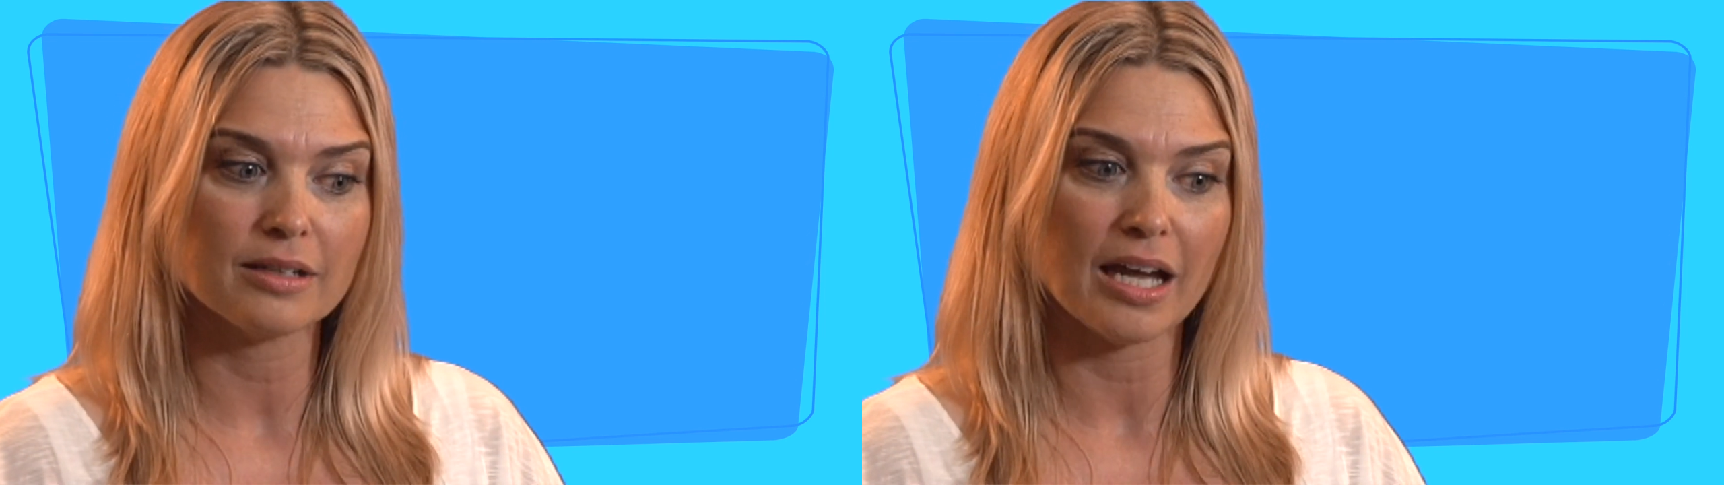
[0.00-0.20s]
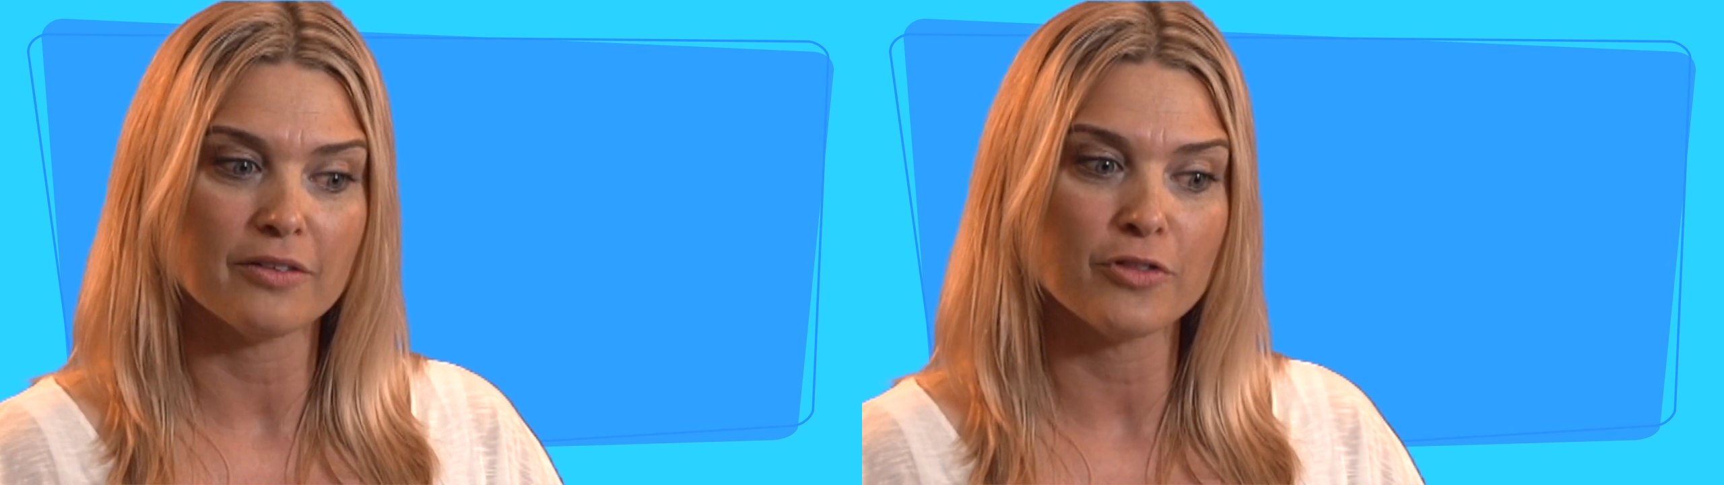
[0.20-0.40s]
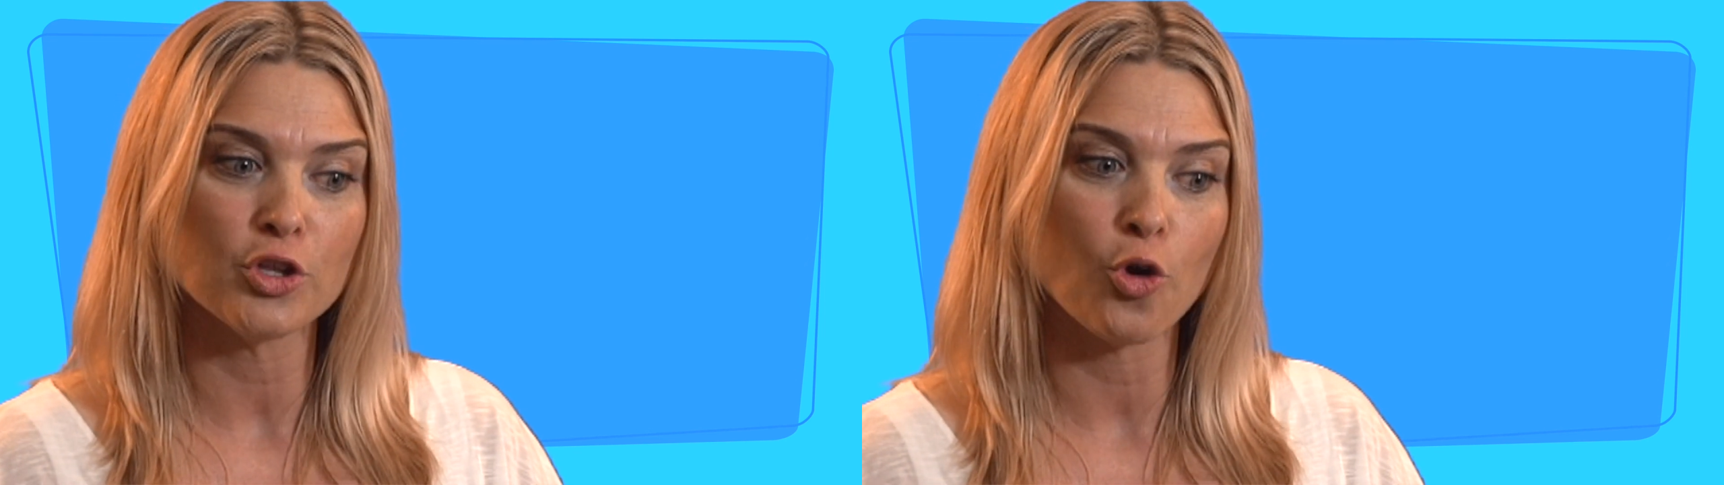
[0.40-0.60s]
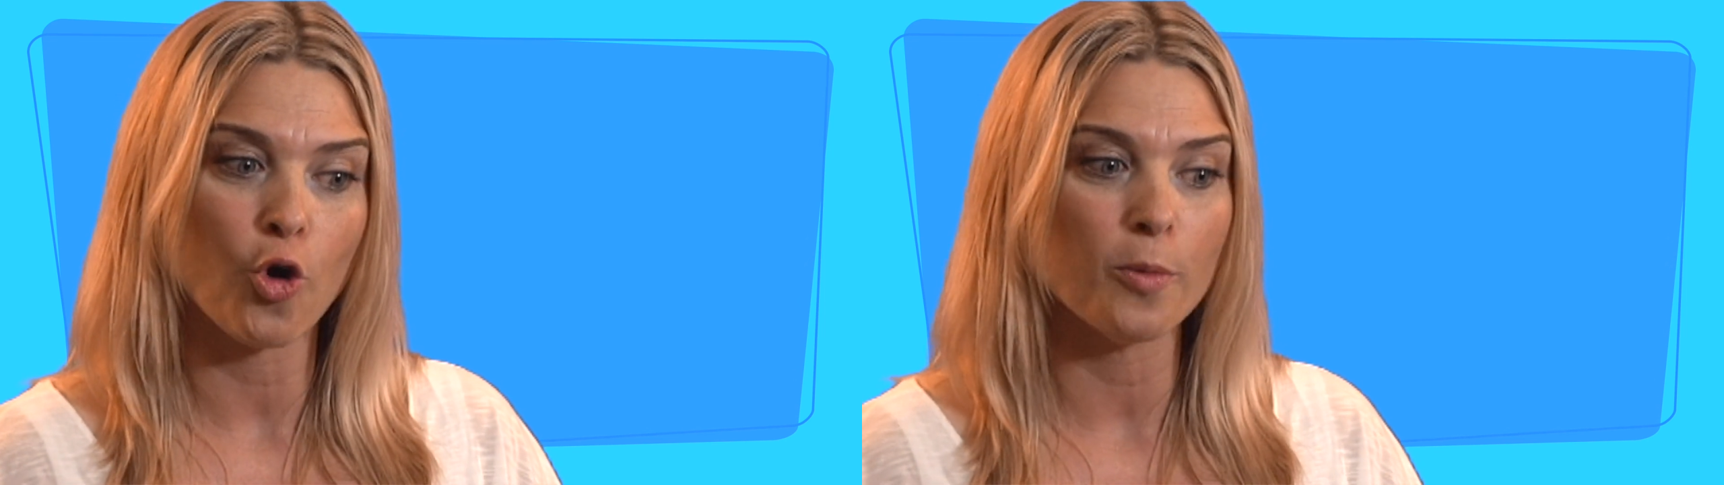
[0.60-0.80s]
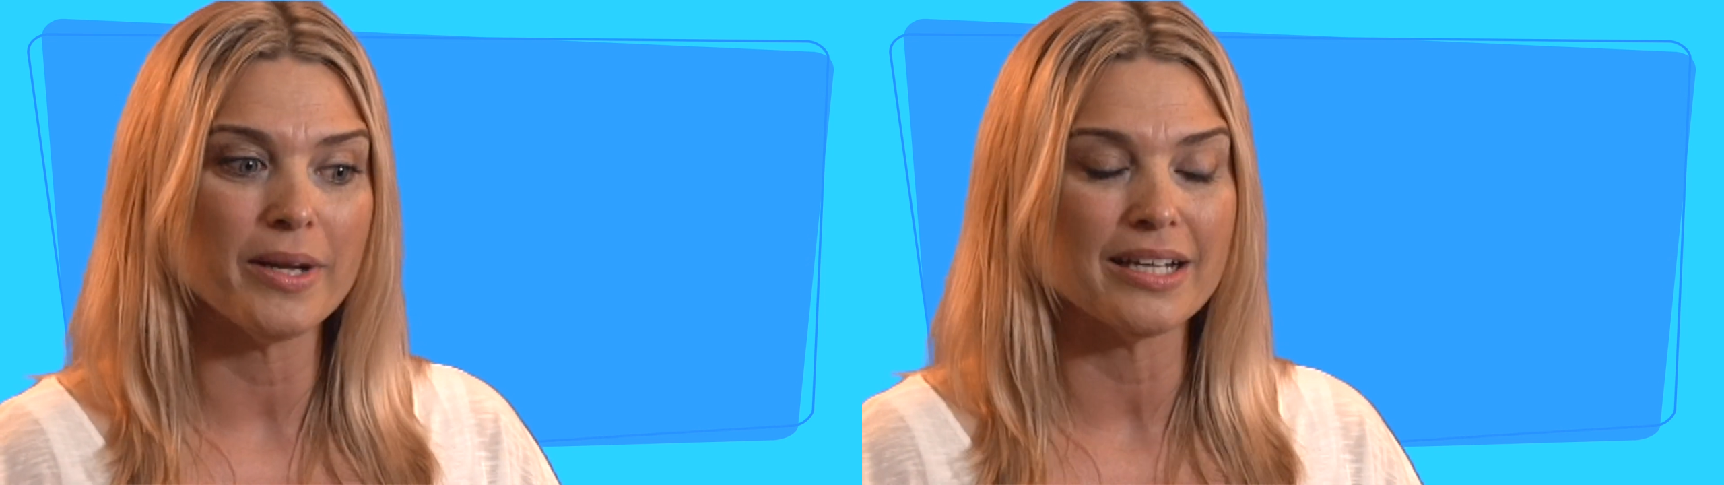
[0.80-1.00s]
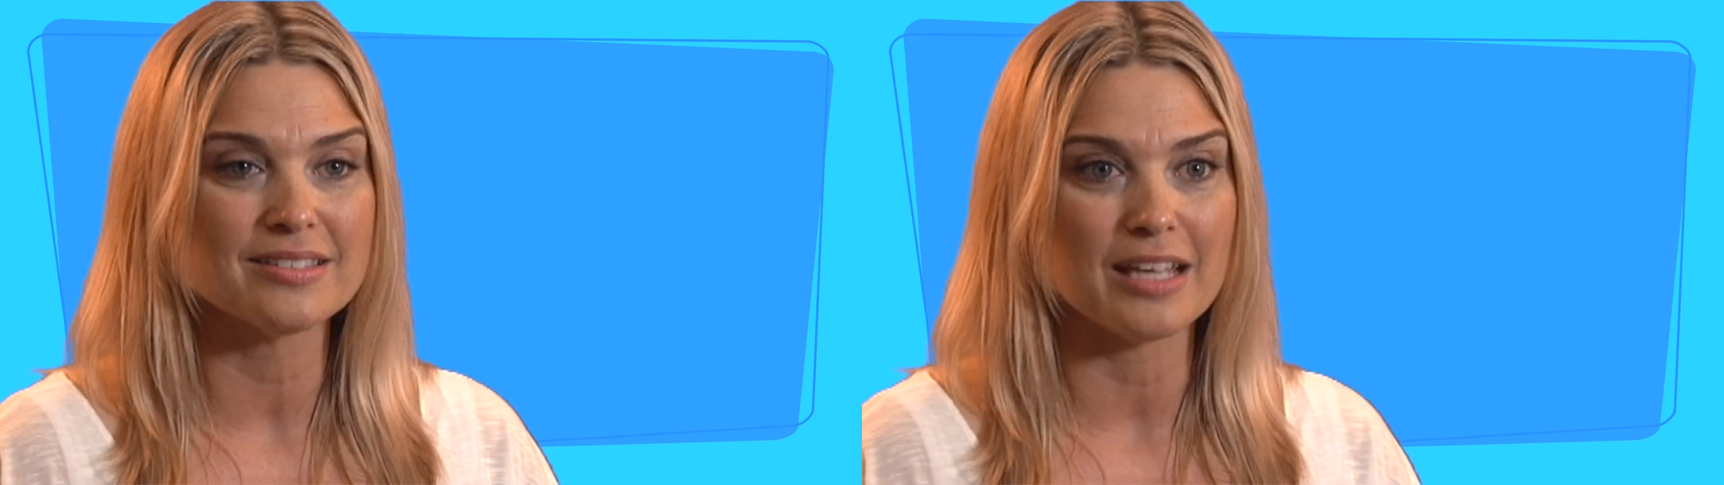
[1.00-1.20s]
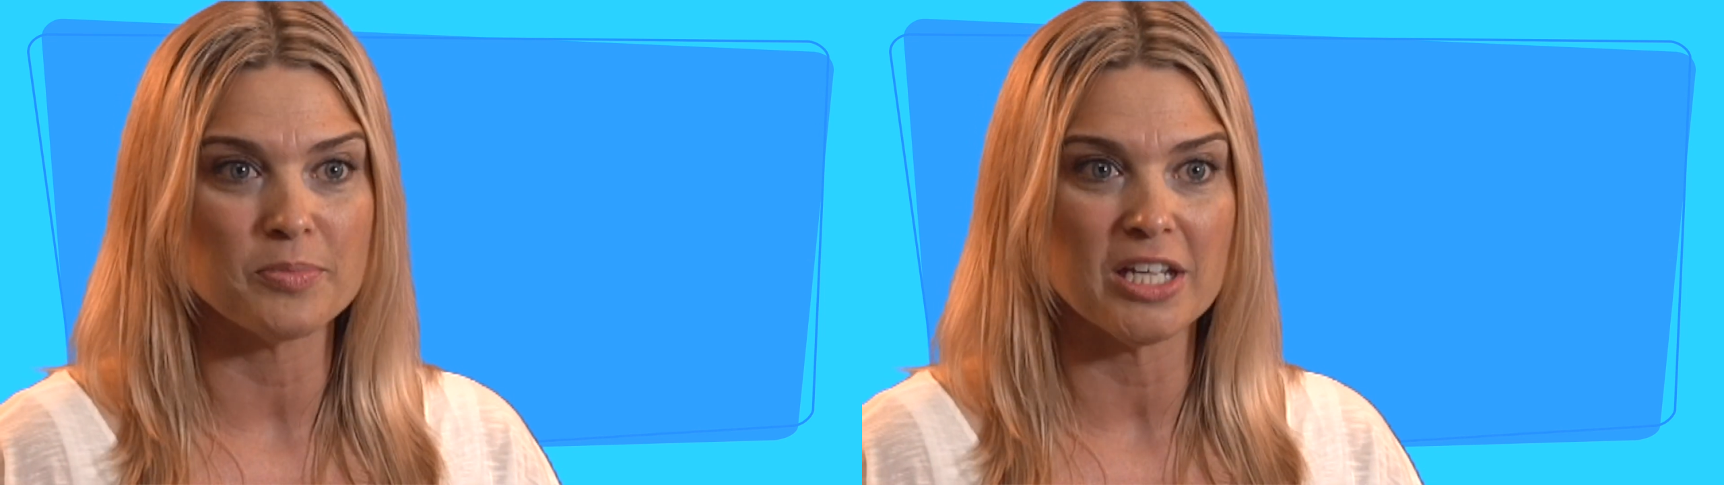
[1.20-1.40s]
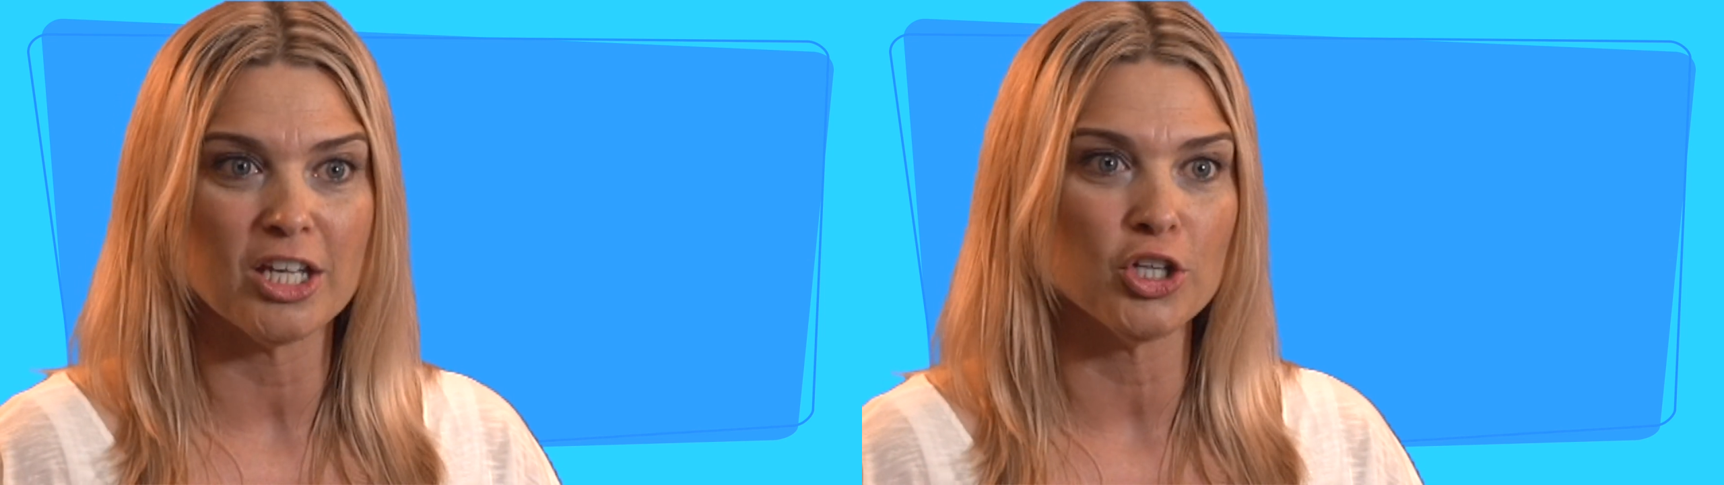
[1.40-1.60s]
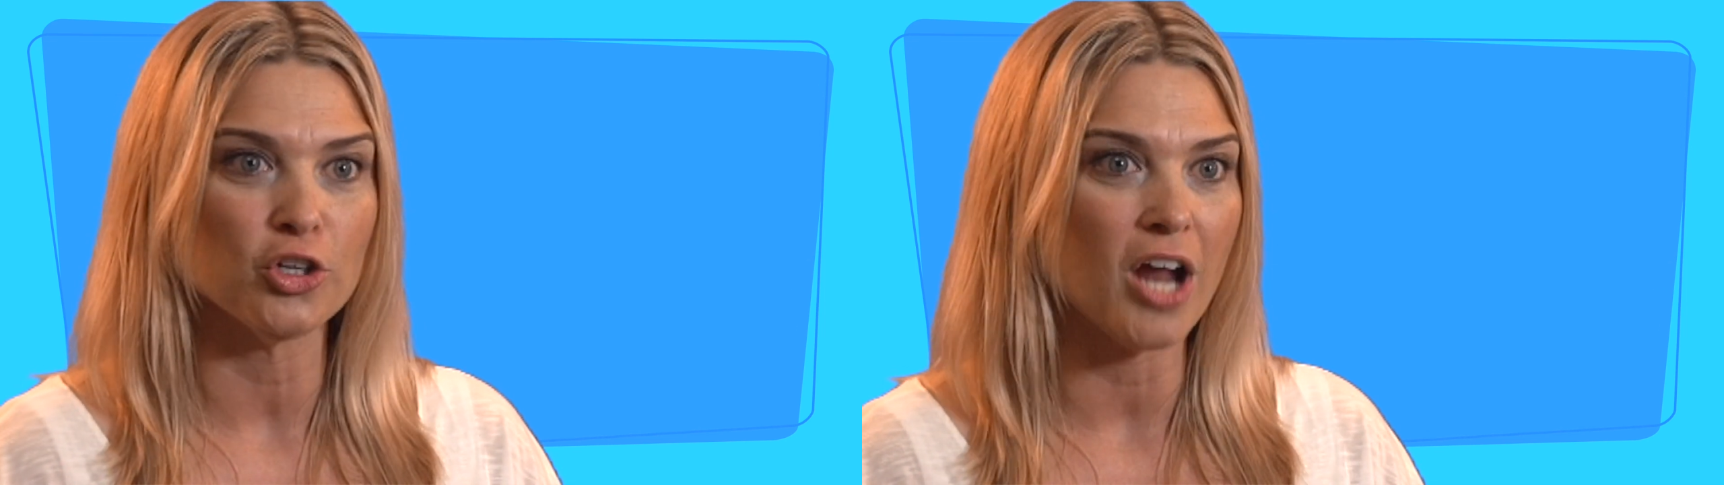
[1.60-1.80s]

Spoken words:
kind of the norm and accepting you're